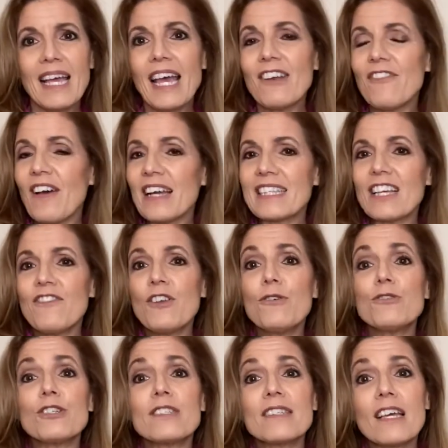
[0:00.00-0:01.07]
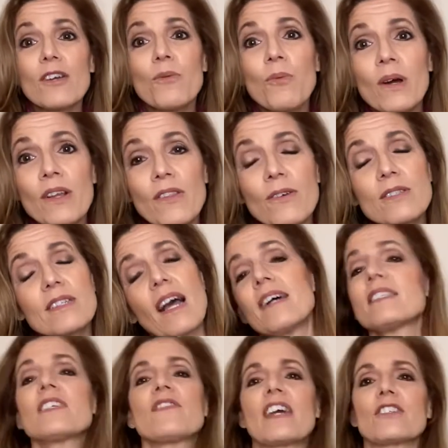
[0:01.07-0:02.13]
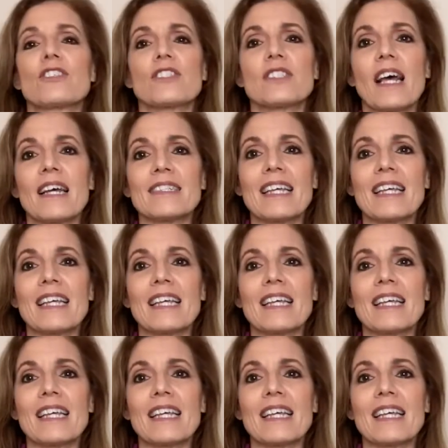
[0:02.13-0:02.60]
In fact, if you just like one of those kinds of exercise